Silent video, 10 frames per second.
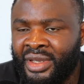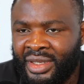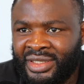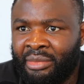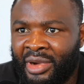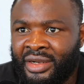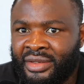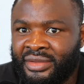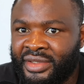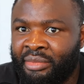He's a man.
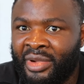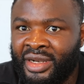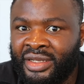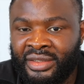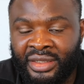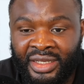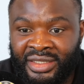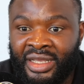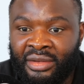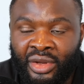A man, that's
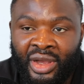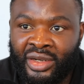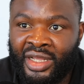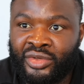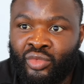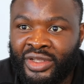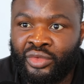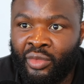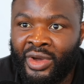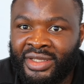the, that's what
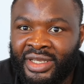we want,